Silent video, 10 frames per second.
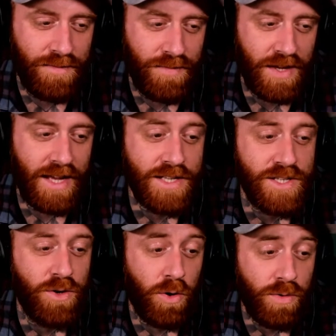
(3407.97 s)

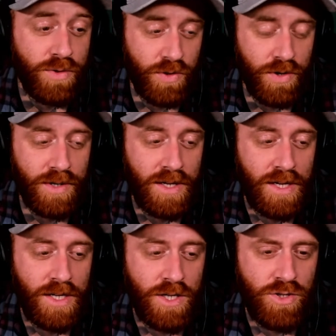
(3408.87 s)
Isn't earth good
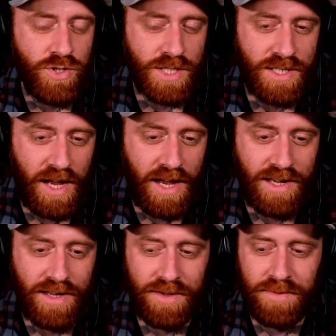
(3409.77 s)
just
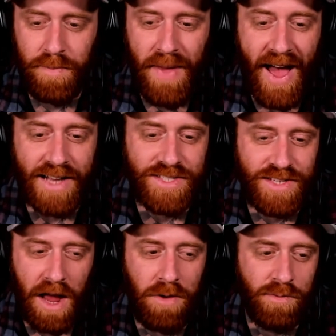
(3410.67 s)
a passed
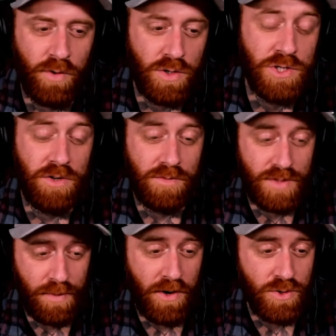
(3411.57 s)
down version of
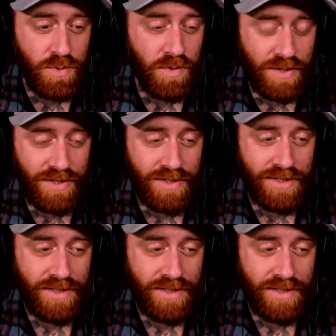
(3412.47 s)
spiritual good?